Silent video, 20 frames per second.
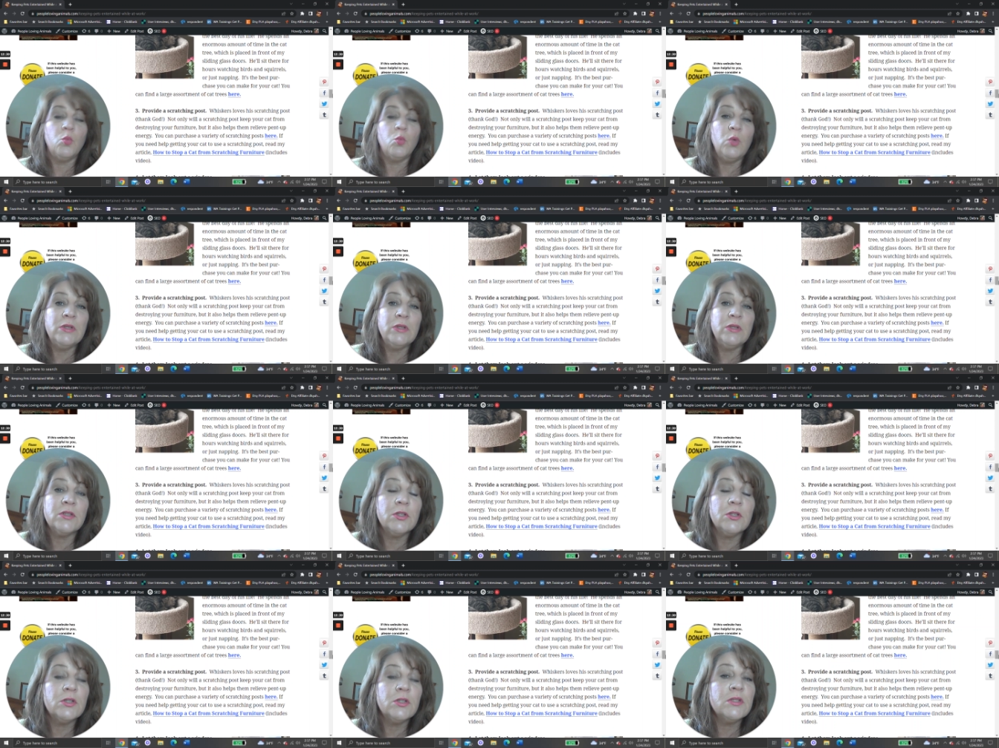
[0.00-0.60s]

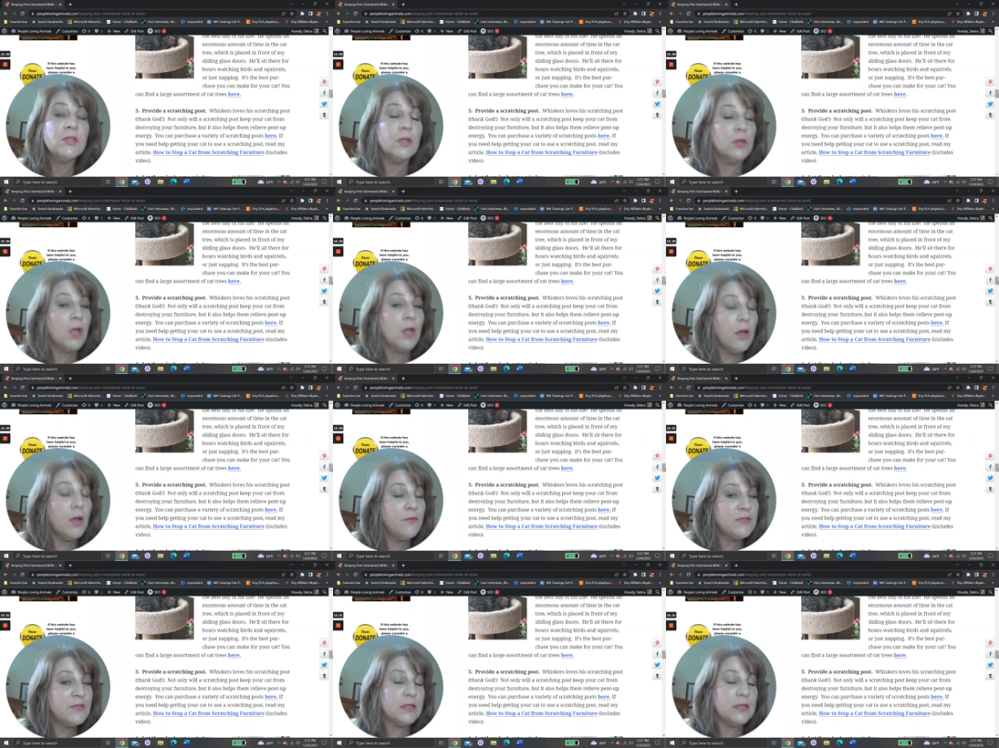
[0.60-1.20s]
Whiskers
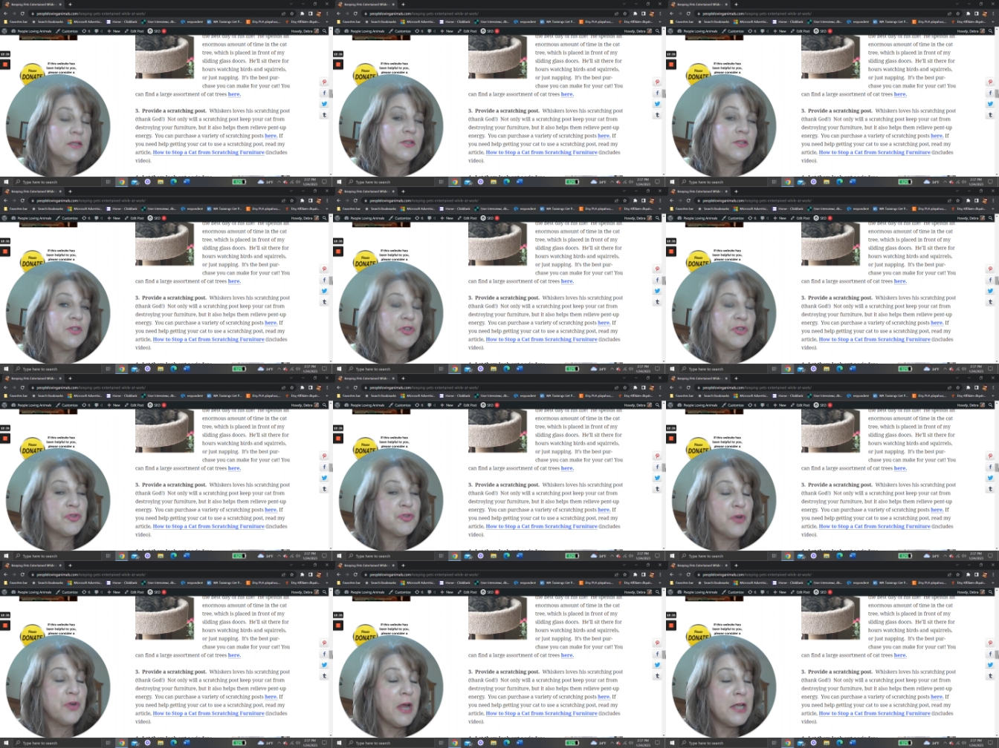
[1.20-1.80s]
loves his
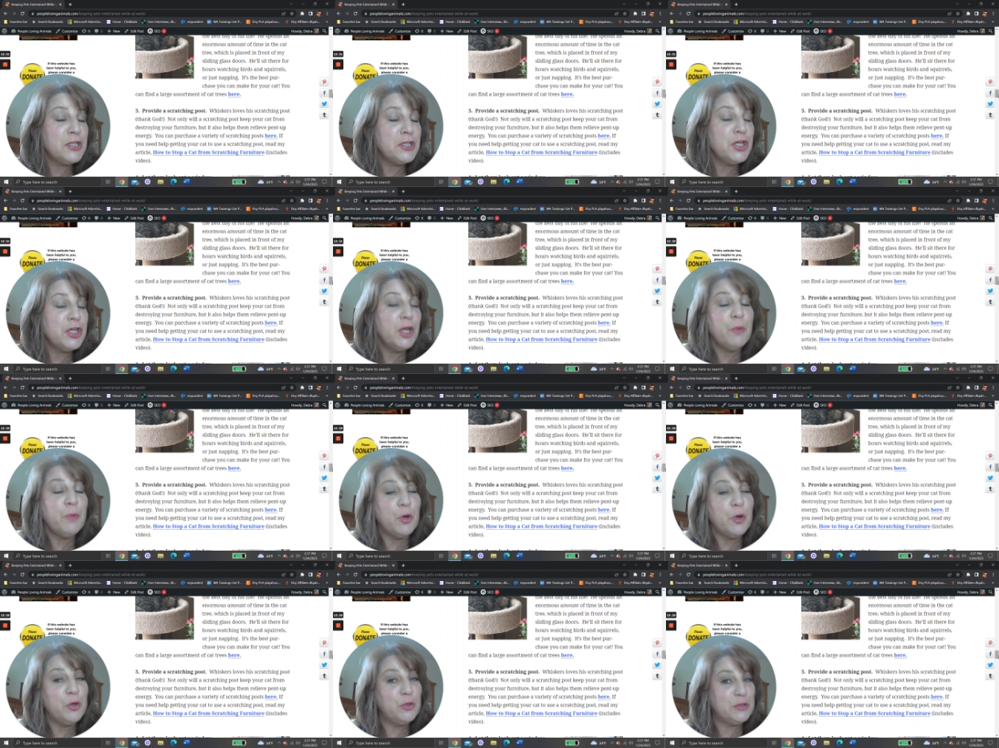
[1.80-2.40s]

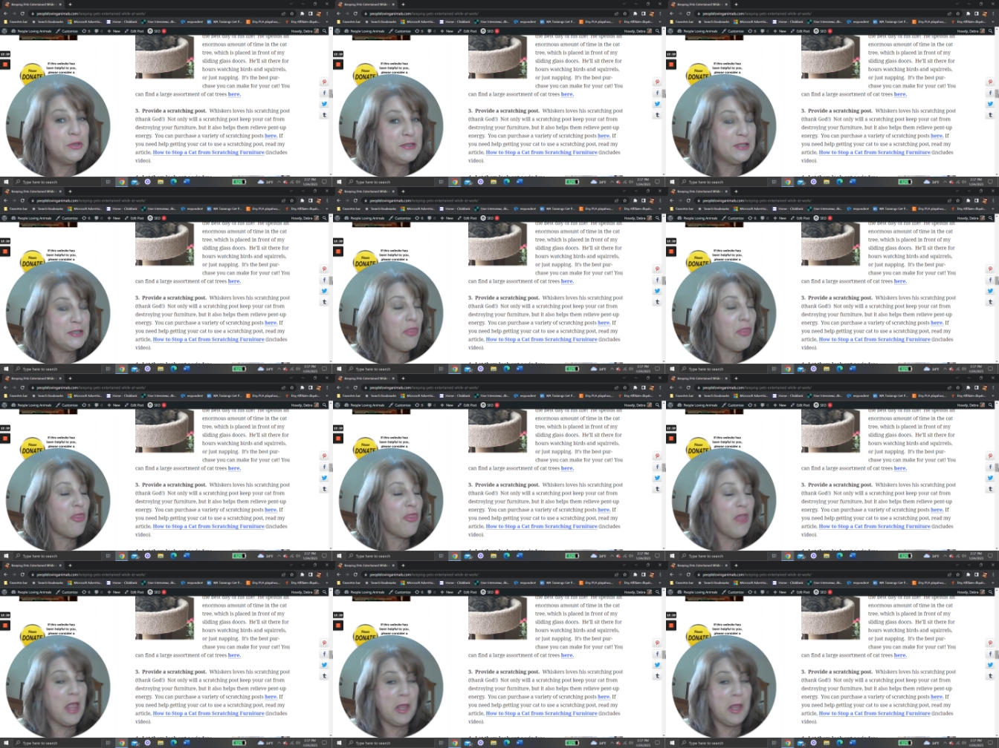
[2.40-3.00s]
scratching post,
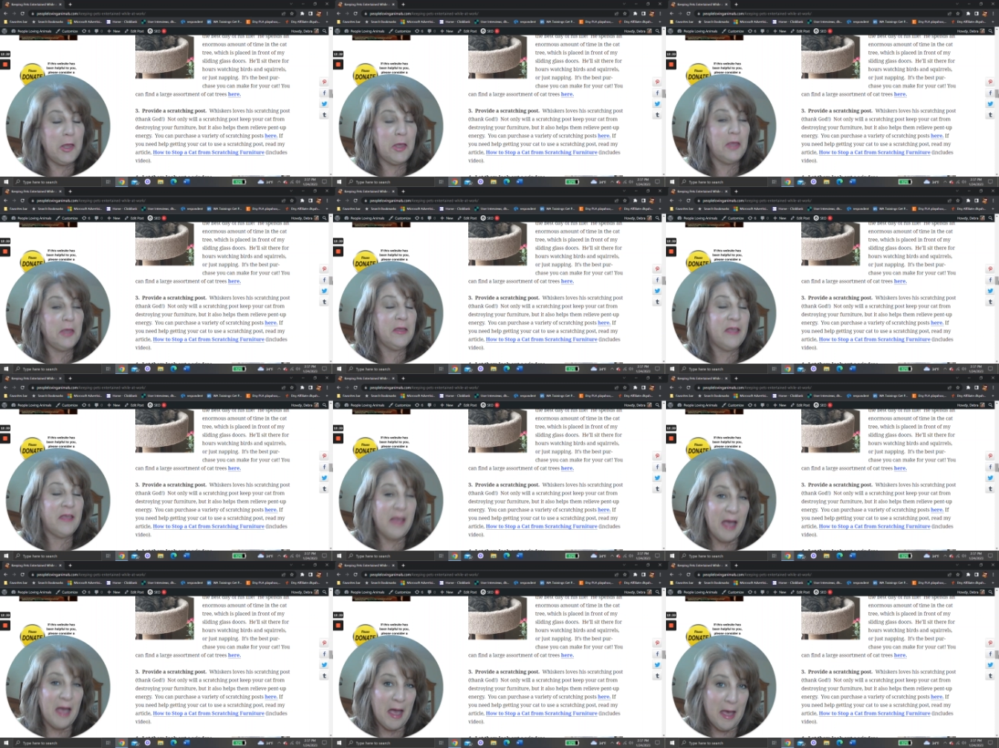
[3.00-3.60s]

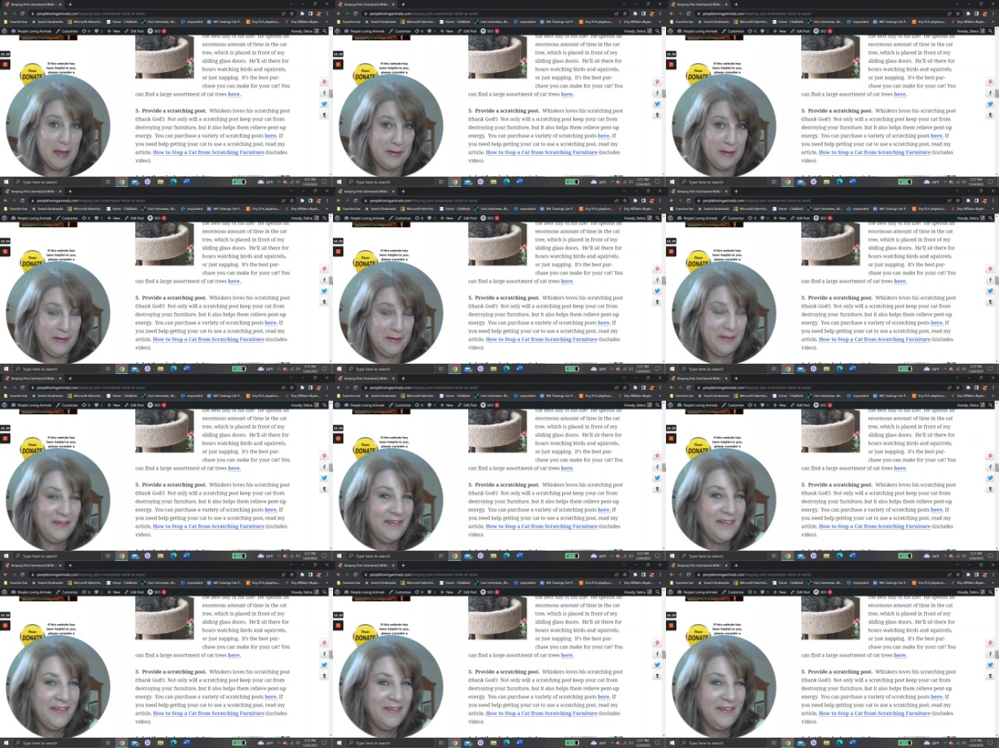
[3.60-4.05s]
thank God.